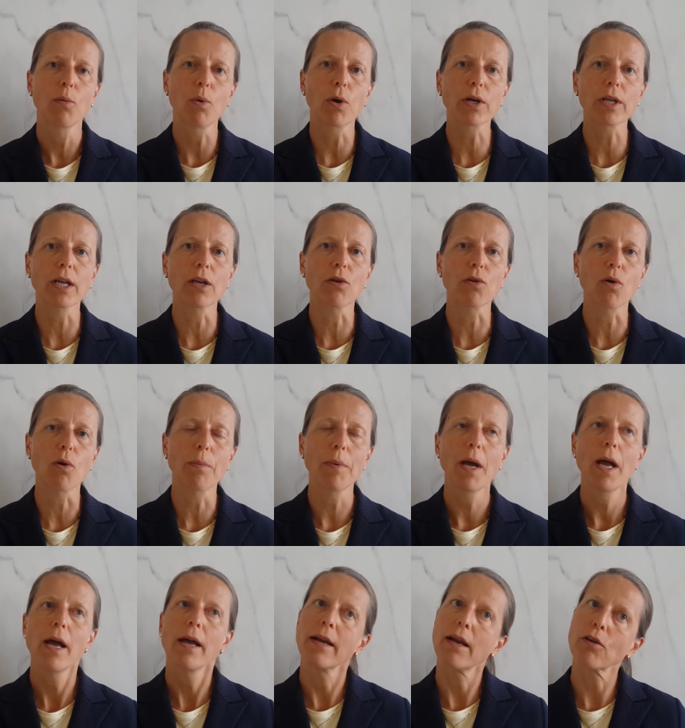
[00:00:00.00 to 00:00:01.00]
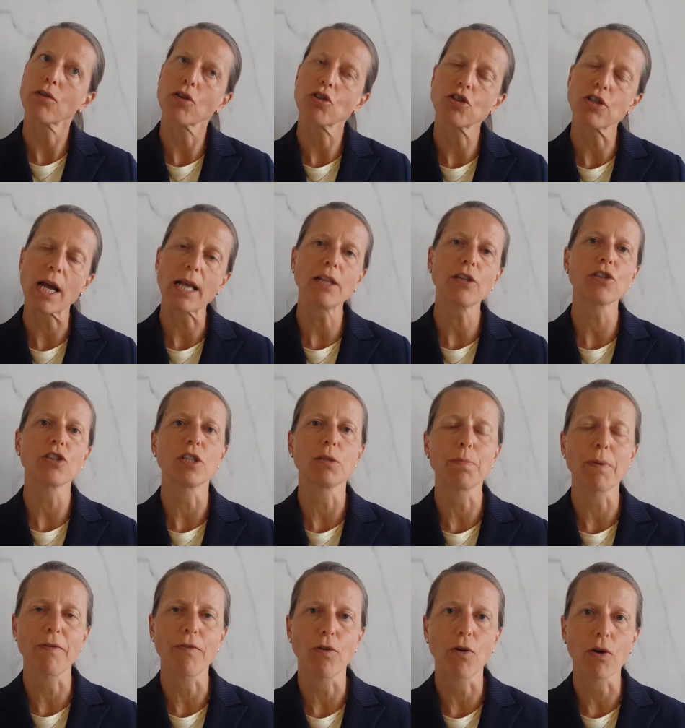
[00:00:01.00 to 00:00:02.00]
working group. Now, the challenges
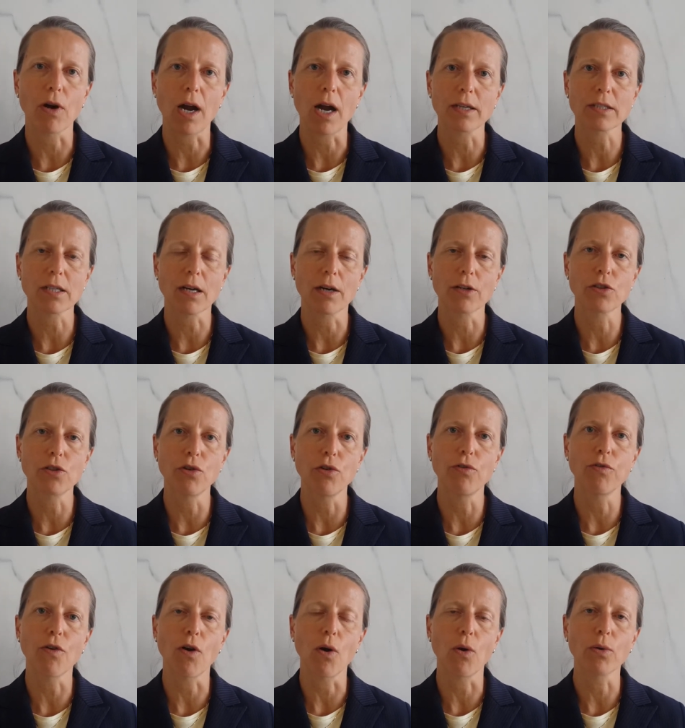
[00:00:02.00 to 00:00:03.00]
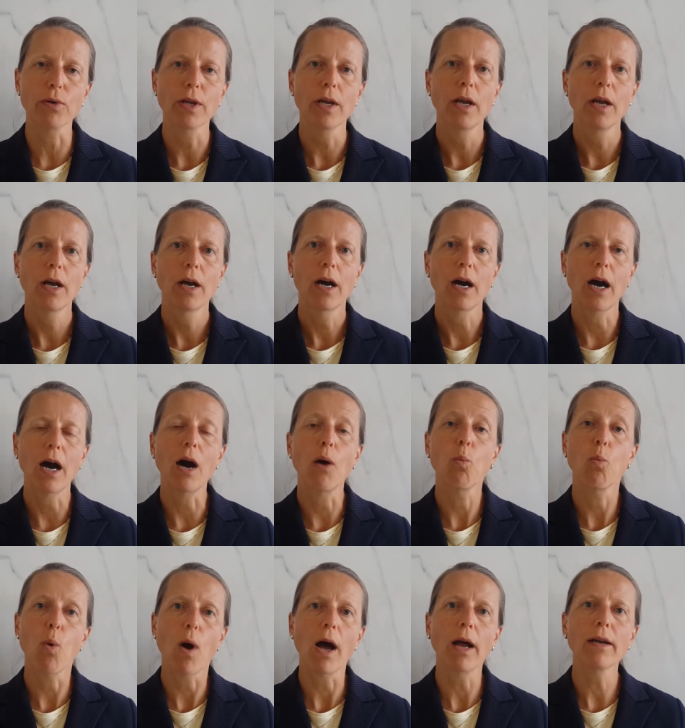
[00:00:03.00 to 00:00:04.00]
before us are twofold. Uh,
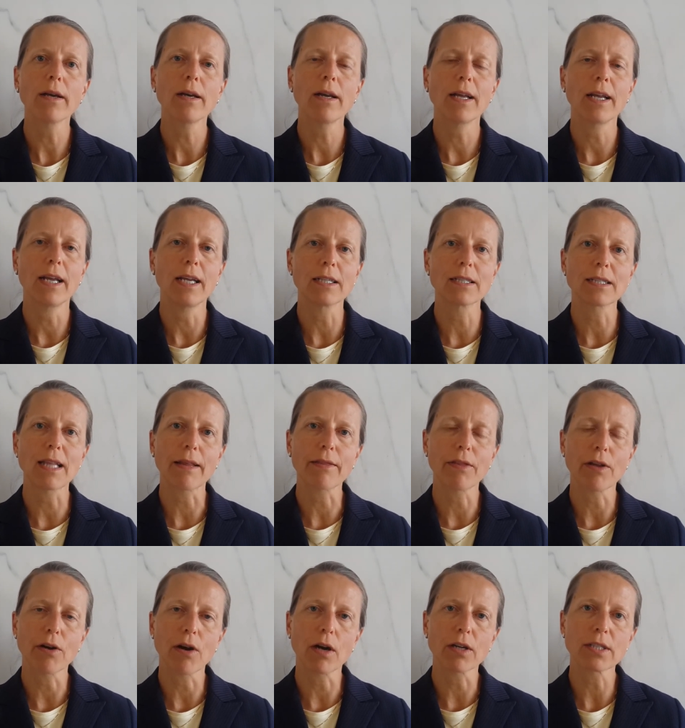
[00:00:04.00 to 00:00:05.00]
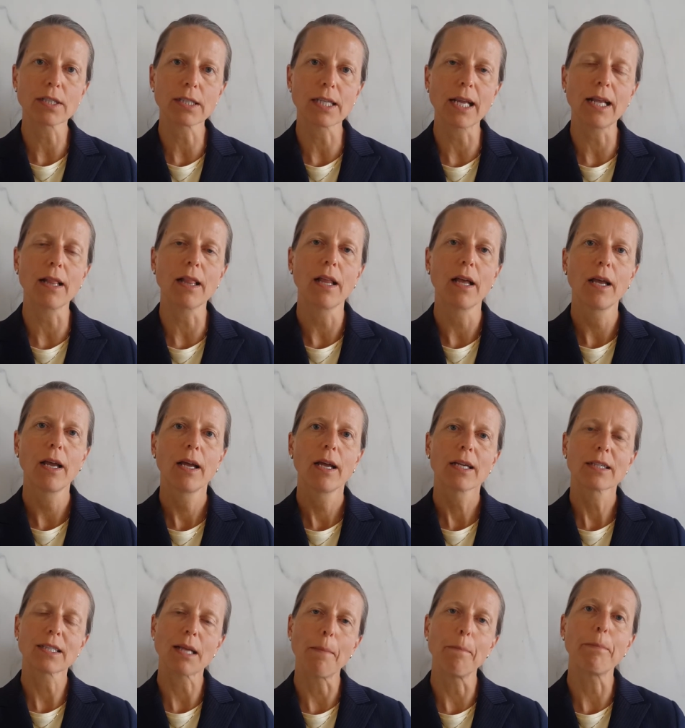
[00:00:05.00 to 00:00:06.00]
one is that there are still
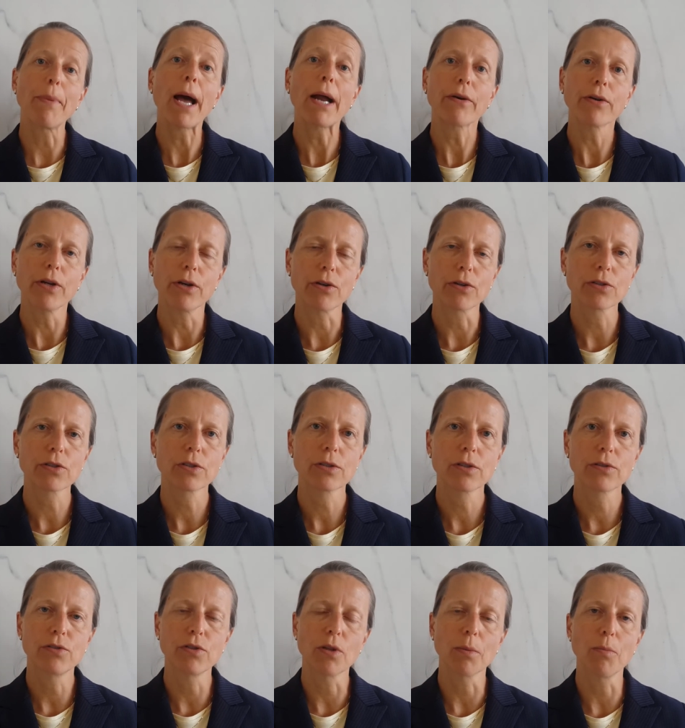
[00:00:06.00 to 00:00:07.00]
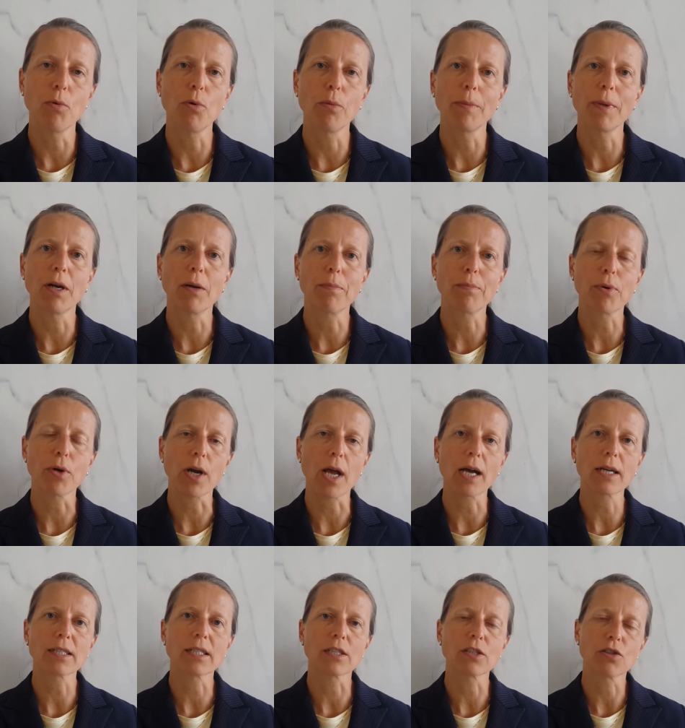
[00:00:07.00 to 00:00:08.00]
some barriers to the movement of
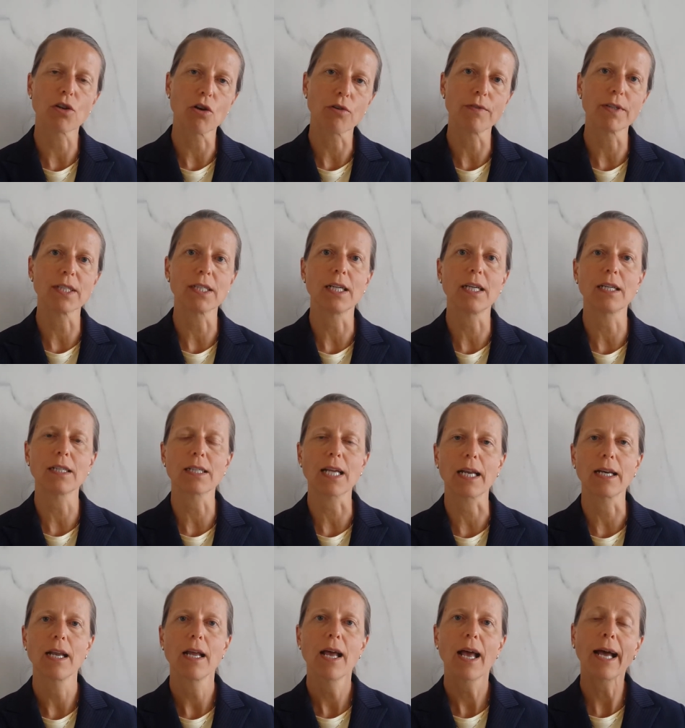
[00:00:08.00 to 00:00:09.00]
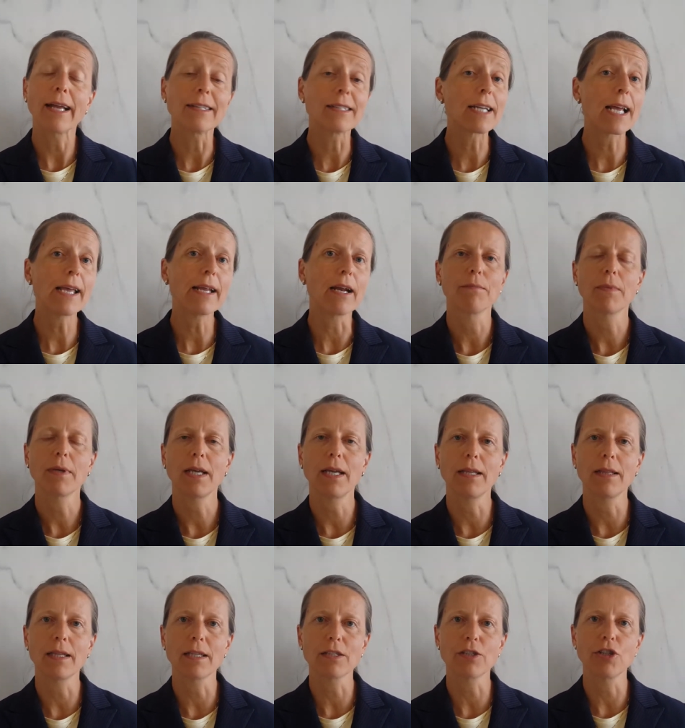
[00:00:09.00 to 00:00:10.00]
products and services and, and data
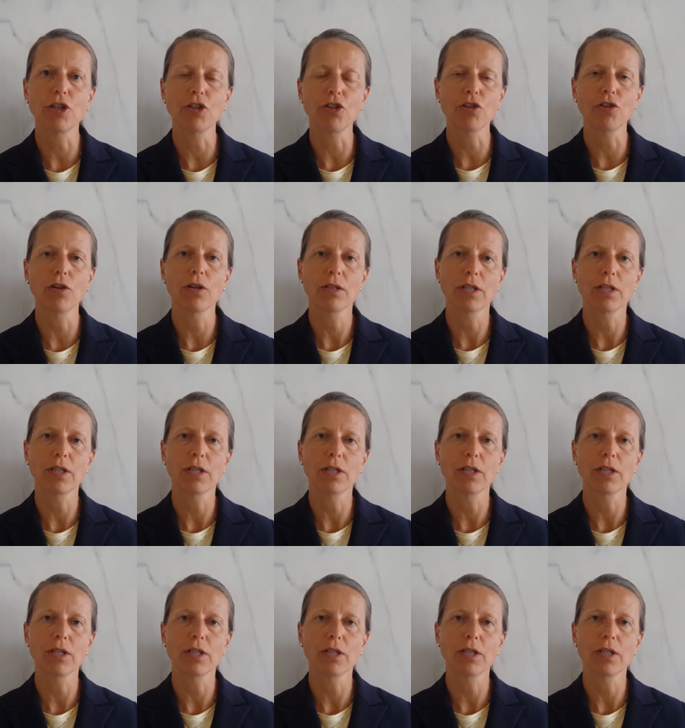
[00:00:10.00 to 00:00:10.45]
in this